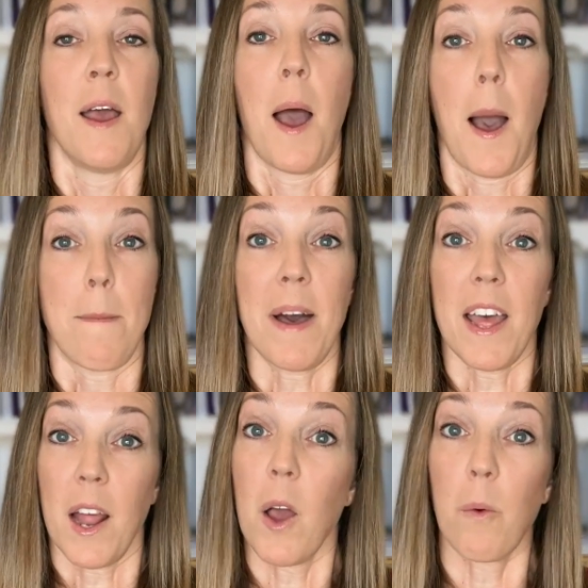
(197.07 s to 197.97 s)
Um,
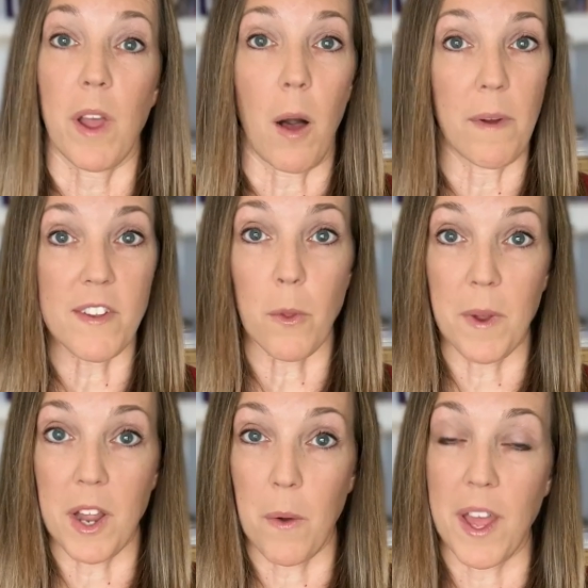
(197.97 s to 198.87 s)
but we all went to the
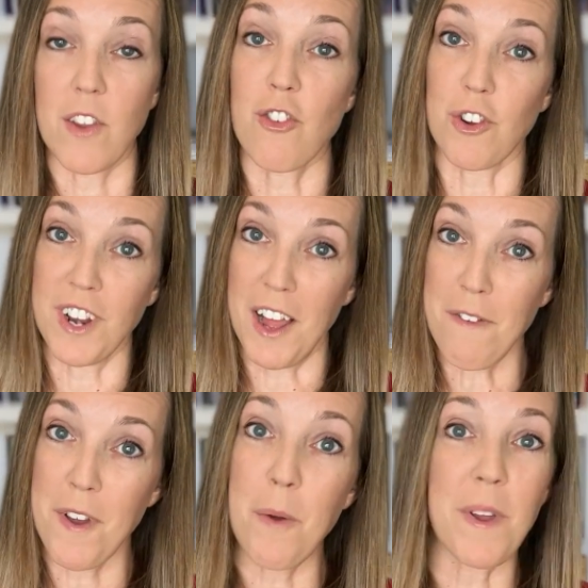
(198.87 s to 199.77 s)
window and sure
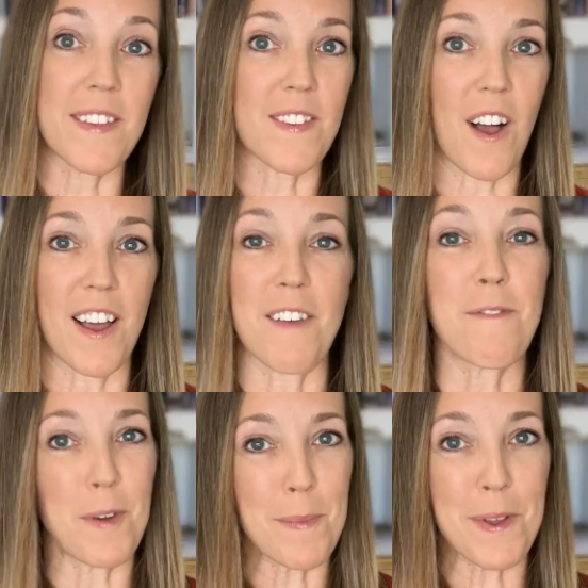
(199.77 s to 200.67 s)
enough, we saw a
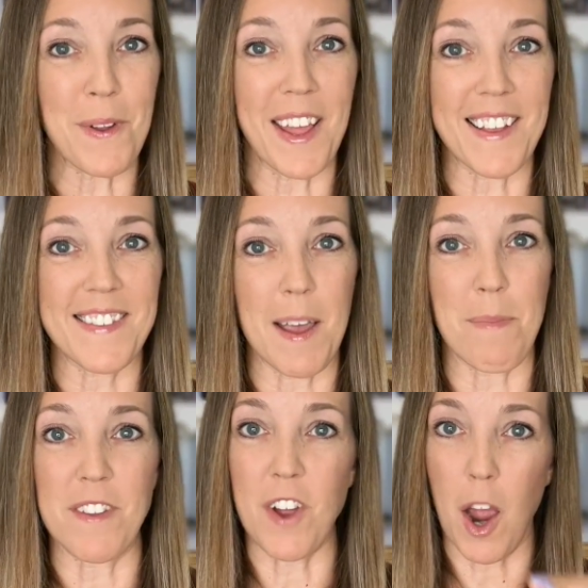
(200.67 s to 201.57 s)
full moon except
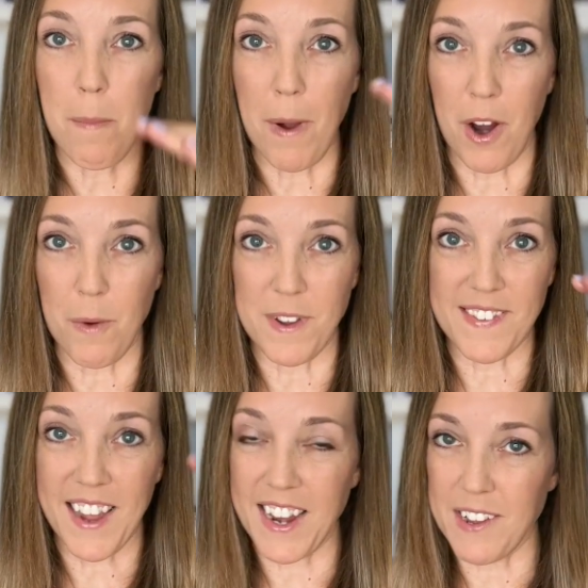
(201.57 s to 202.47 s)
the top part was
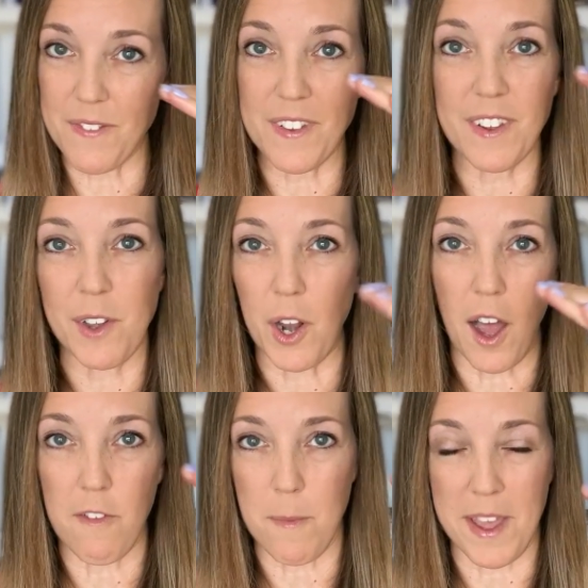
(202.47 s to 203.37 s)
kind of cut
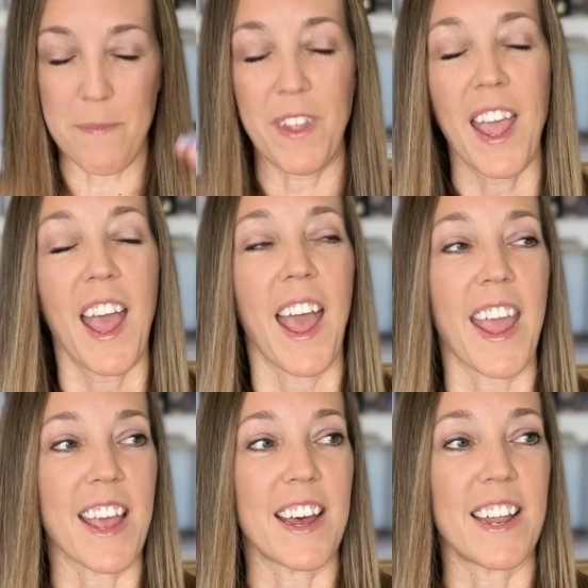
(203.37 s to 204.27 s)
off a bit.
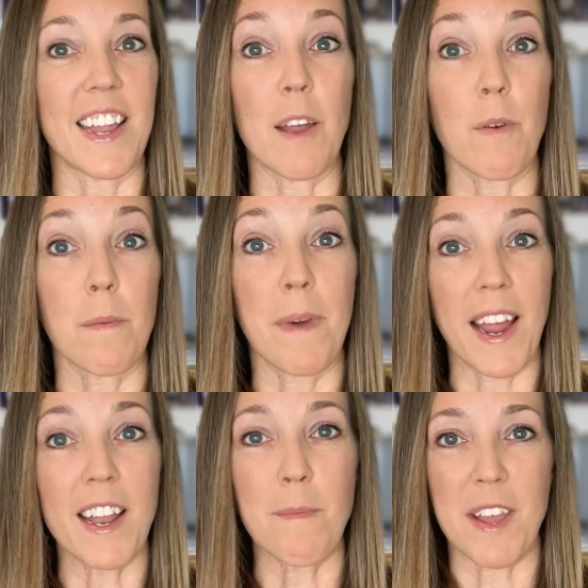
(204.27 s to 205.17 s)
And it
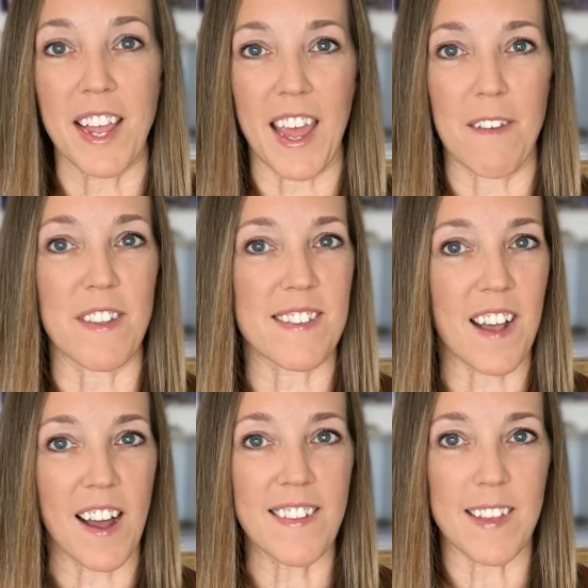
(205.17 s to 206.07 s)
reminded me again of this
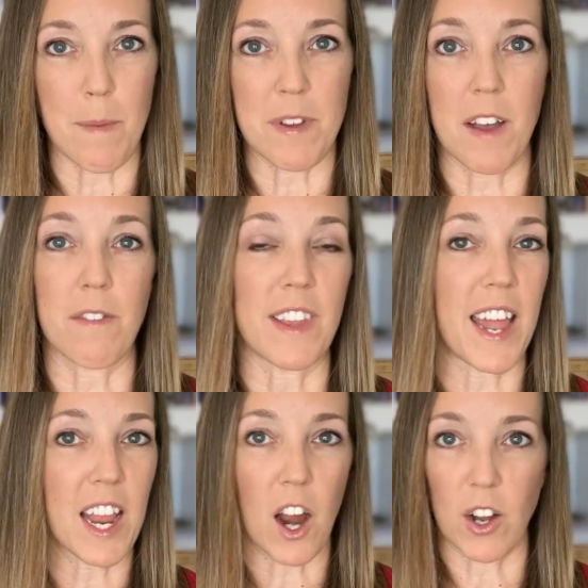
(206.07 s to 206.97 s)
concept of
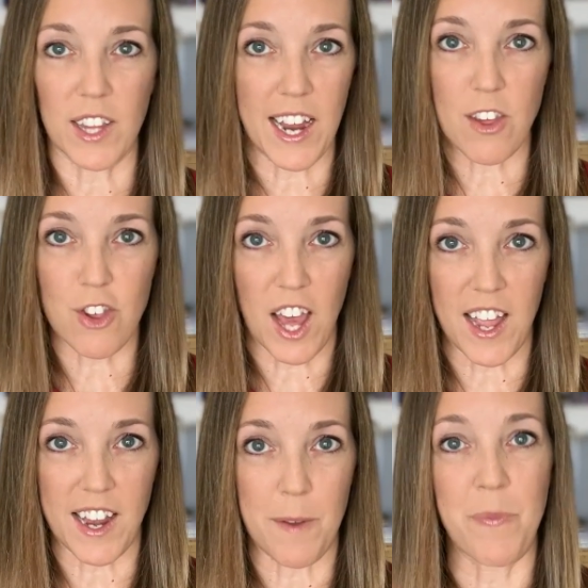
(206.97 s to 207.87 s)
letting our light
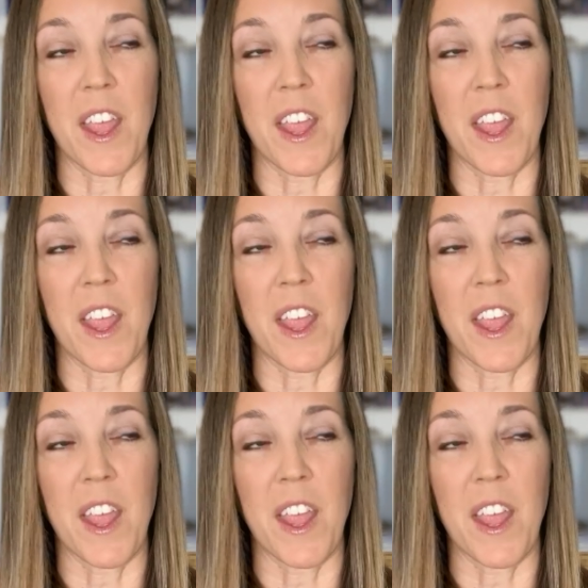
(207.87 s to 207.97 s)
shine.